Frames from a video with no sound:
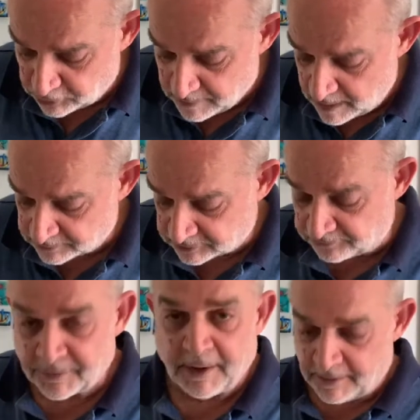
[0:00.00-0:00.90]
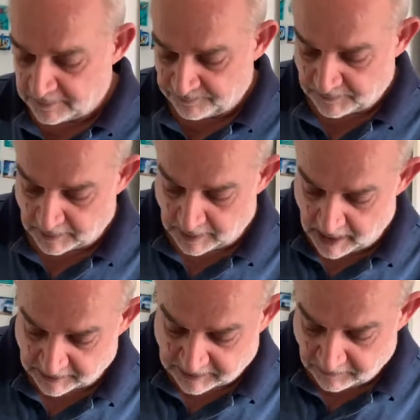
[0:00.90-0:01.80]
moments of
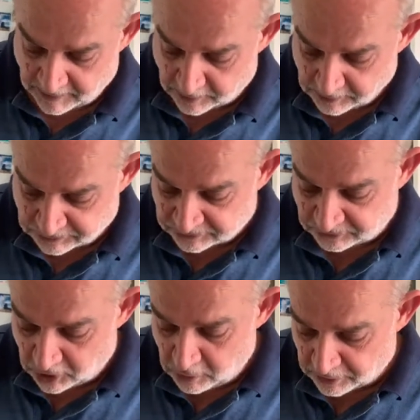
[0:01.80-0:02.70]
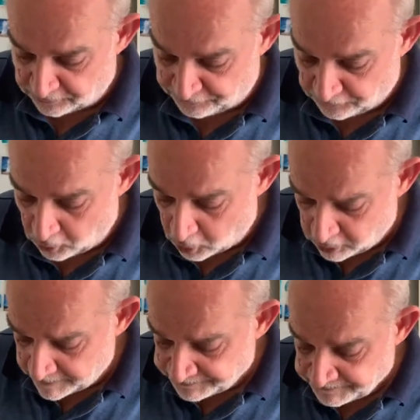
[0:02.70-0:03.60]
giving it a good stir with a
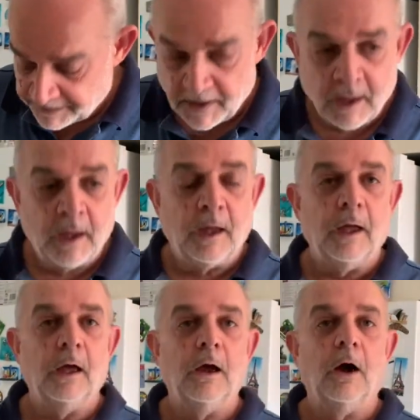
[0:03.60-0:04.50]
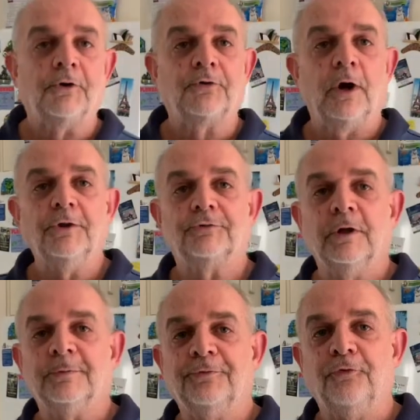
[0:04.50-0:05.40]
fork. I tried this
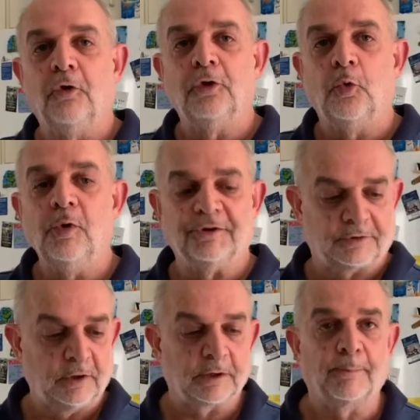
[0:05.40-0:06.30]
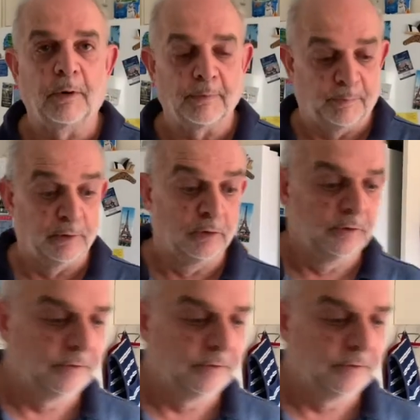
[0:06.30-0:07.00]
once before, the whisk, like a proper balloon